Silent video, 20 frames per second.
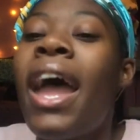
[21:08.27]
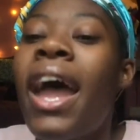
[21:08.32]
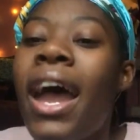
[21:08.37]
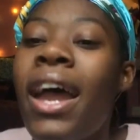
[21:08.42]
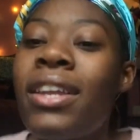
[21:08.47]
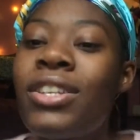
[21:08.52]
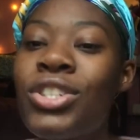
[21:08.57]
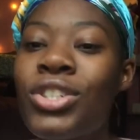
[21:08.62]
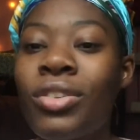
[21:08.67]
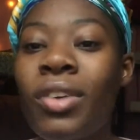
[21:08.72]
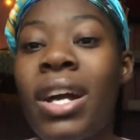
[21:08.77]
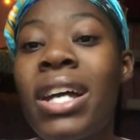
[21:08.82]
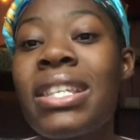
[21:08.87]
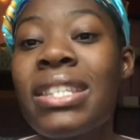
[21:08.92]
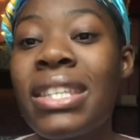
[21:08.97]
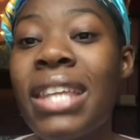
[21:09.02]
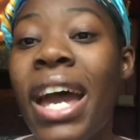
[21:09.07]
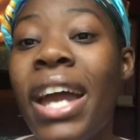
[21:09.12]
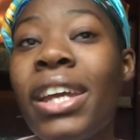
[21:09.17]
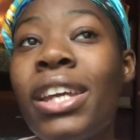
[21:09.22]
And
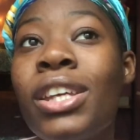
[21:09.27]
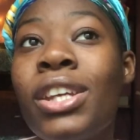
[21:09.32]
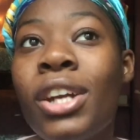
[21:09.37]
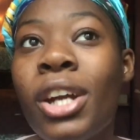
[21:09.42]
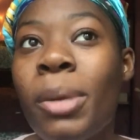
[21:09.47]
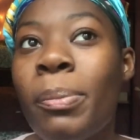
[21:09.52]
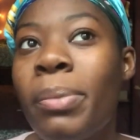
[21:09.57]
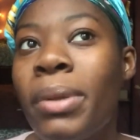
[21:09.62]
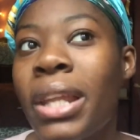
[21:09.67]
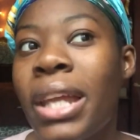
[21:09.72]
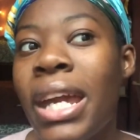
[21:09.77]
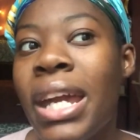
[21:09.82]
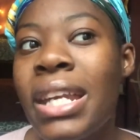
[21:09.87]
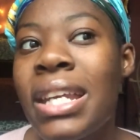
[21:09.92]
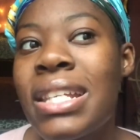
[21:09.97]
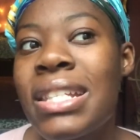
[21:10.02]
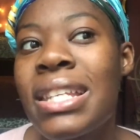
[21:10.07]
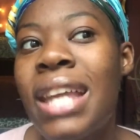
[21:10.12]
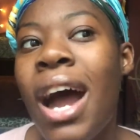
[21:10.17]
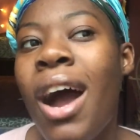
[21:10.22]
trust that your plan
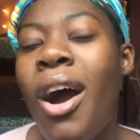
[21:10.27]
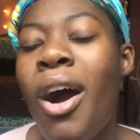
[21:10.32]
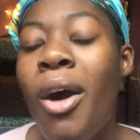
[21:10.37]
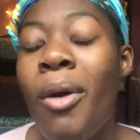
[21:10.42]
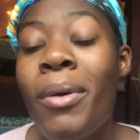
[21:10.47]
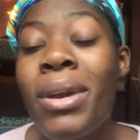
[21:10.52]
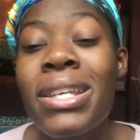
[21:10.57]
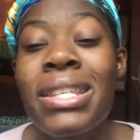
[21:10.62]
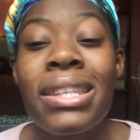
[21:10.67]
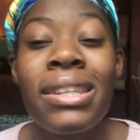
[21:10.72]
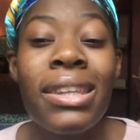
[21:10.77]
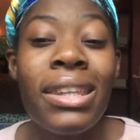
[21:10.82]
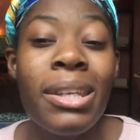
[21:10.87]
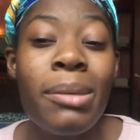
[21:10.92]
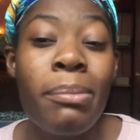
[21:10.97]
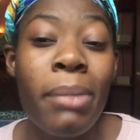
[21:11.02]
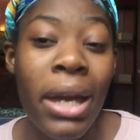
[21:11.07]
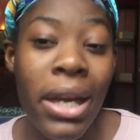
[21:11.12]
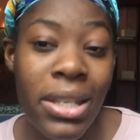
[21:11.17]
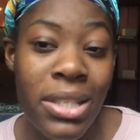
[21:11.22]
is not always
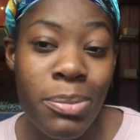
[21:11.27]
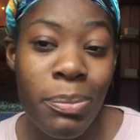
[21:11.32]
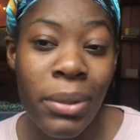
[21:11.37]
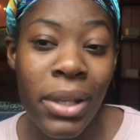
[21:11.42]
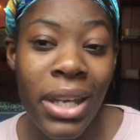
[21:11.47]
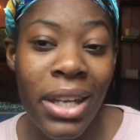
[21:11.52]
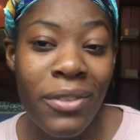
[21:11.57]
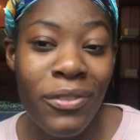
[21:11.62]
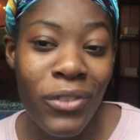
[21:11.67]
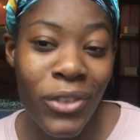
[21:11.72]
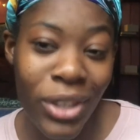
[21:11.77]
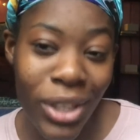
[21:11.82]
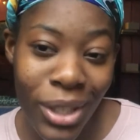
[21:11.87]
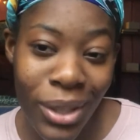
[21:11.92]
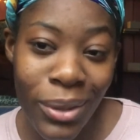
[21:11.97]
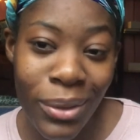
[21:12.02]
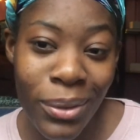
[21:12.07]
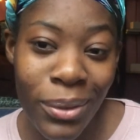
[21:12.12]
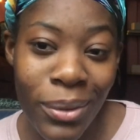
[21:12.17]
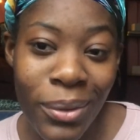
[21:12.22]
the best plan for
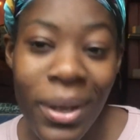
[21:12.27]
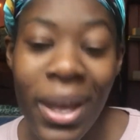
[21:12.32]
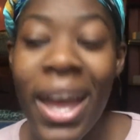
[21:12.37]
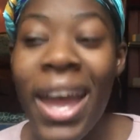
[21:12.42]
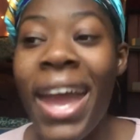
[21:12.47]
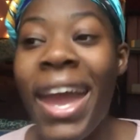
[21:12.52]
you.